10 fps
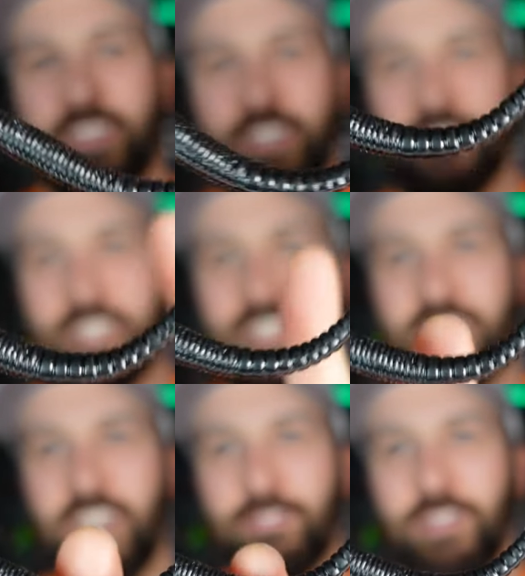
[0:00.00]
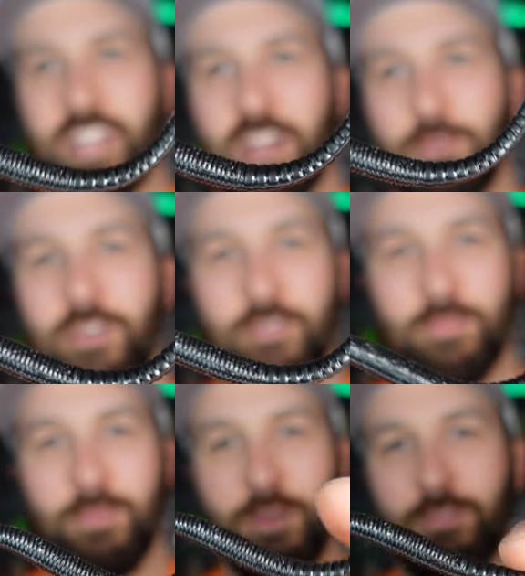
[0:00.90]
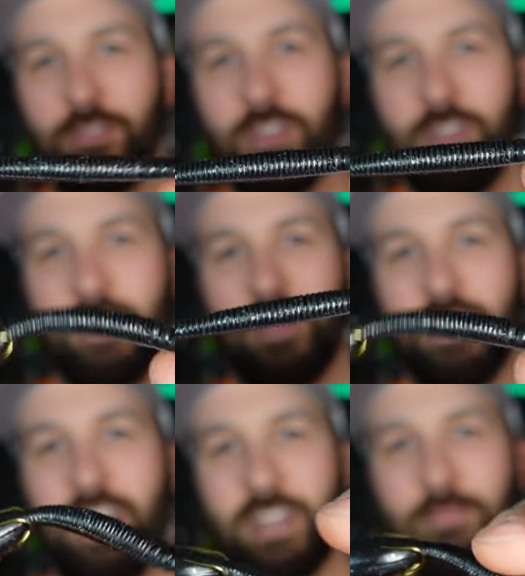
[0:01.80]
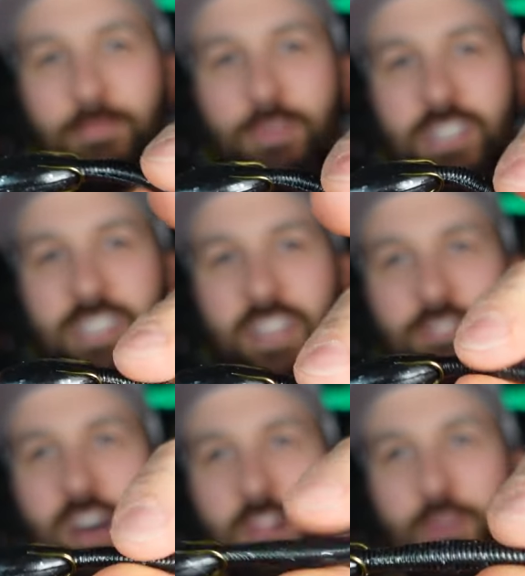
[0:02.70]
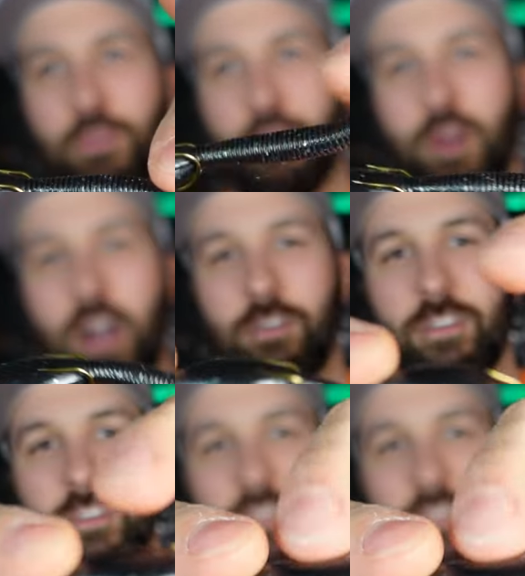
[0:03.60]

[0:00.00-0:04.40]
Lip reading: It's actually stiff. Look at that. It won't even move. Like pretty stiff, hollow throughout.